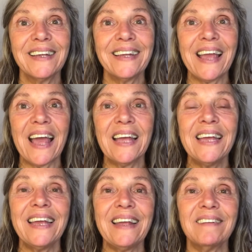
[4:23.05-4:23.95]
Yeah,
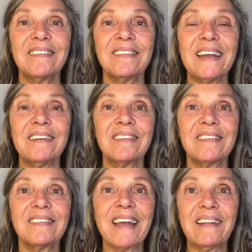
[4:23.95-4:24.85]
it's
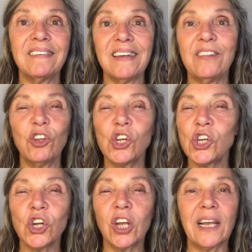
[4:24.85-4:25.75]
setting the
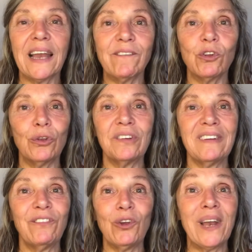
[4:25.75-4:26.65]
sugar levels,
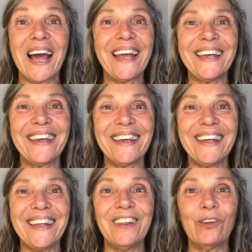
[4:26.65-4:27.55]
if you like,
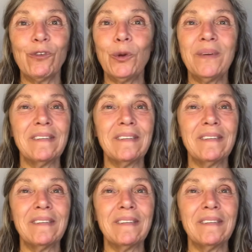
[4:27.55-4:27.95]
in the fruit.